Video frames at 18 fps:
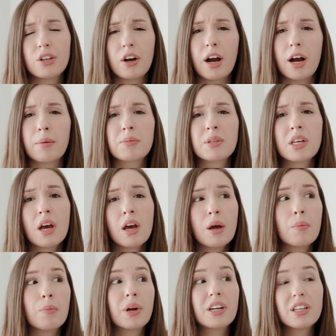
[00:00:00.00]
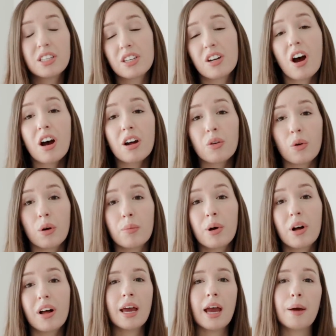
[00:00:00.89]
cramps. But it's not
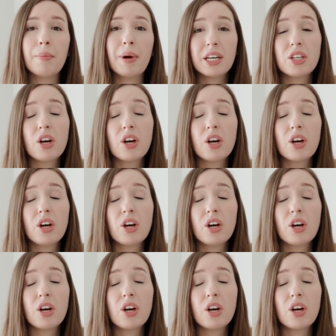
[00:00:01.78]
normal. And by